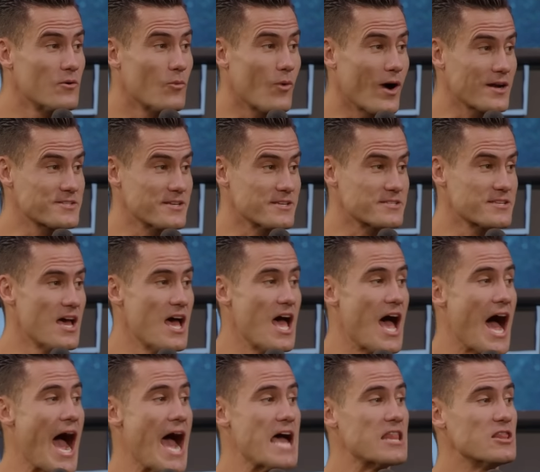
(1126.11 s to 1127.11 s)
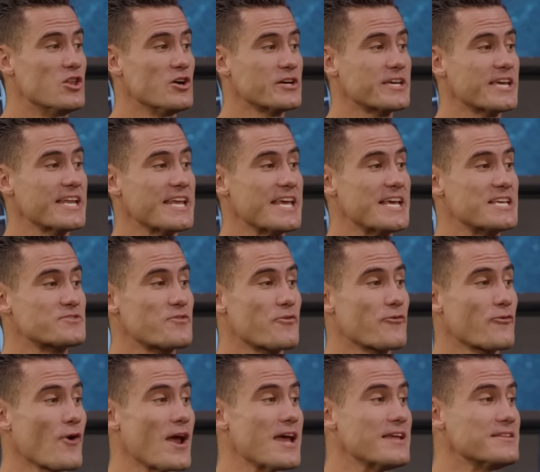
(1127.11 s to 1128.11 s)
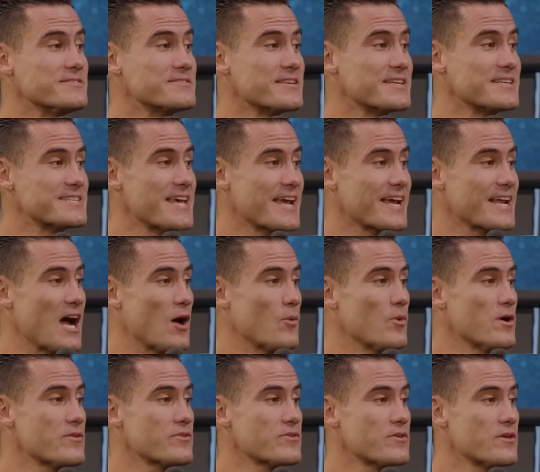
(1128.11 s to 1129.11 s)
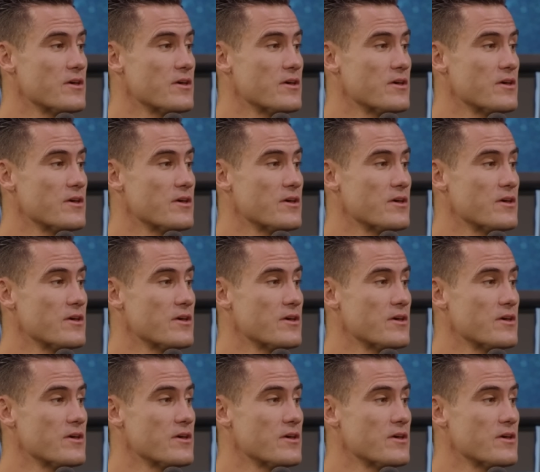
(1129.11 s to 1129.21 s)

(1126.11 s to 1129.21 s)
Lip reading: Watch this. I look at his friends that he's hanging out with,